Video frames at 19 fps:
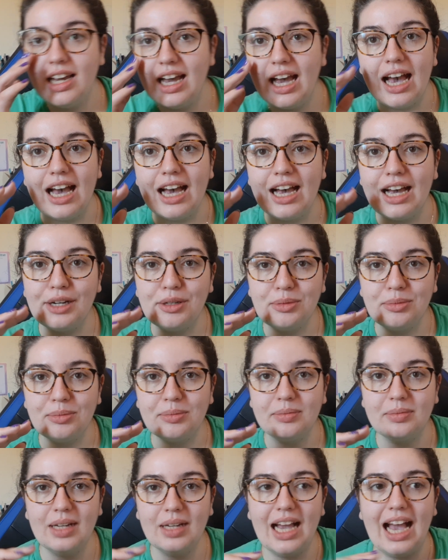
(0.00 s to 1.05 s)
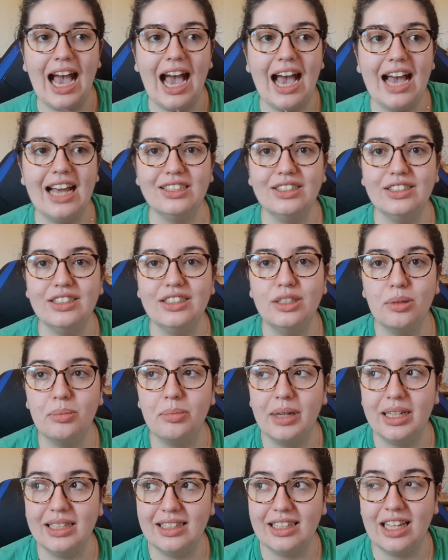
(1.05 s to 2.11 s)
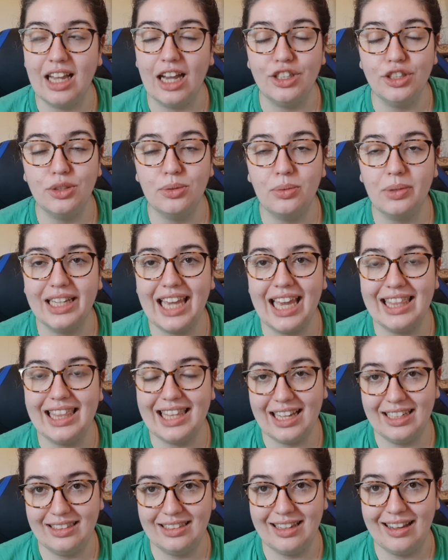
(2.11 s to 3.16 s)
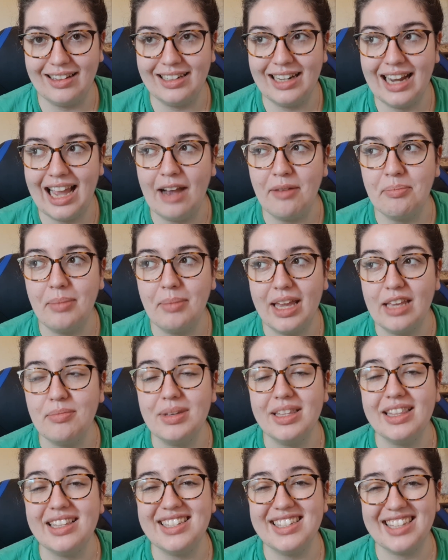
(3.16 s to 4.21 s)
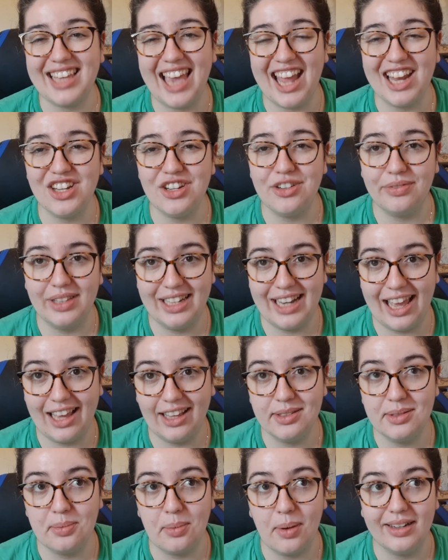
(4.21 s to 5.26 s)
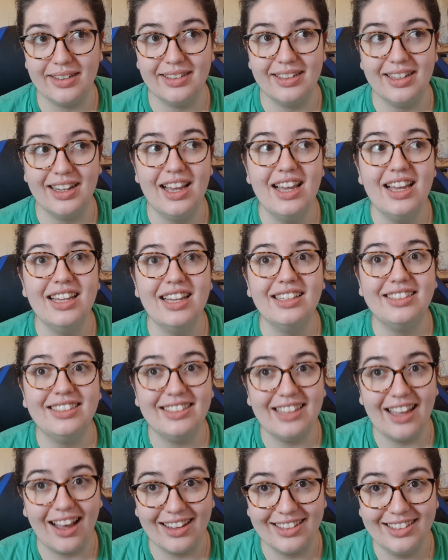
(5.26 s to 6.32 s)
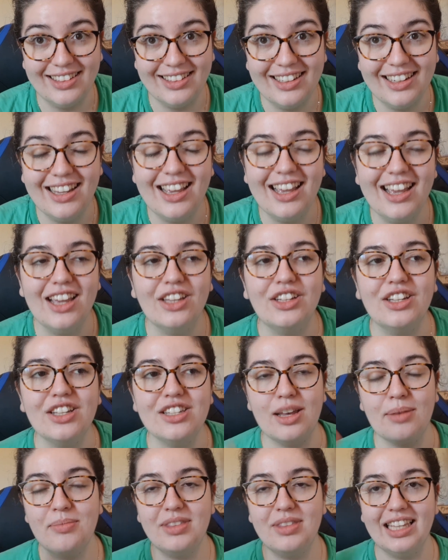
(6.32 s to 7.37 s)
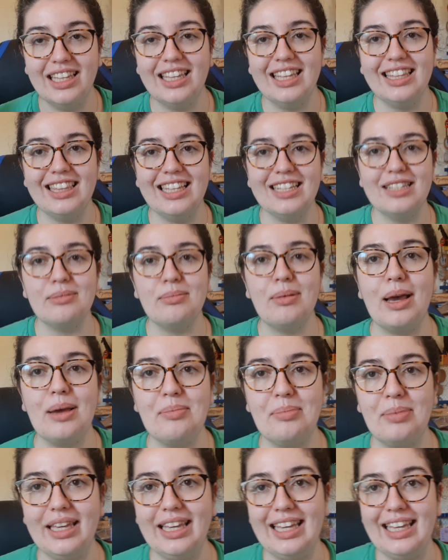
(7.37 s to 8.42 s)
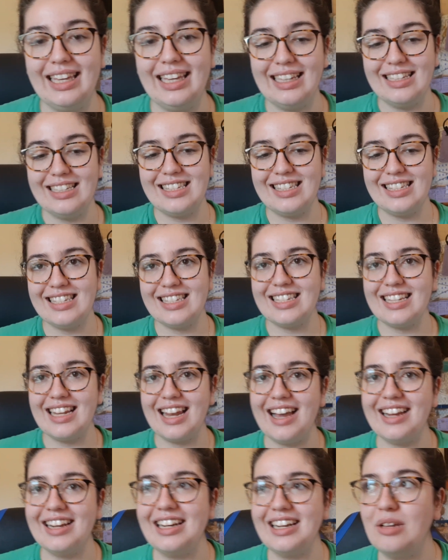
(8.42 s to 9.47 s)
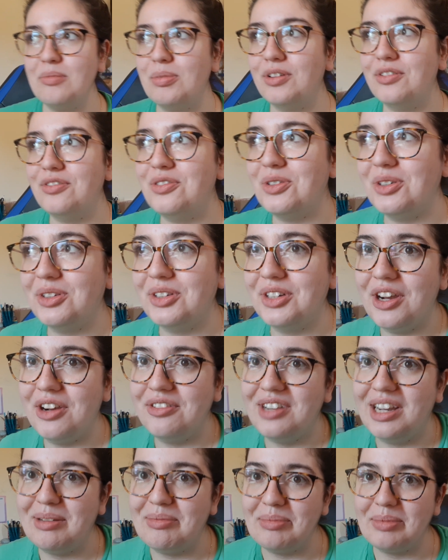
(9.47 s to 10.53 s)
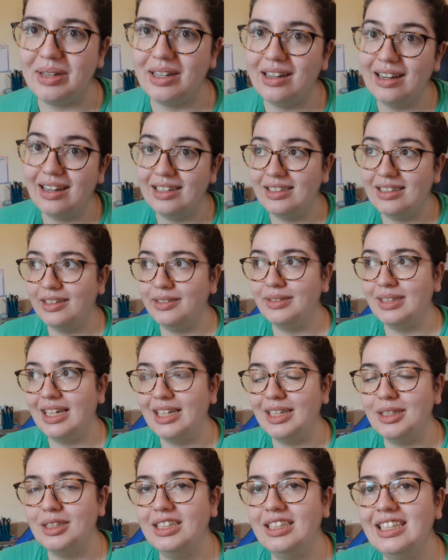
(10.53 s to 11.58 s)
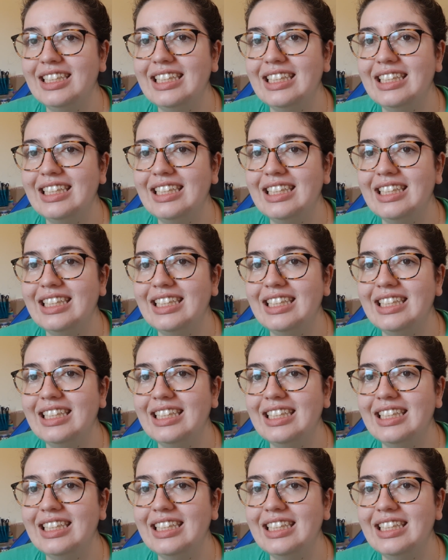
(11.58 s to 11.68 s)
And basically, I just want to get that done and maybe the sketch of the next one done. Because I'm thinking these might be slightly before November. I don't know.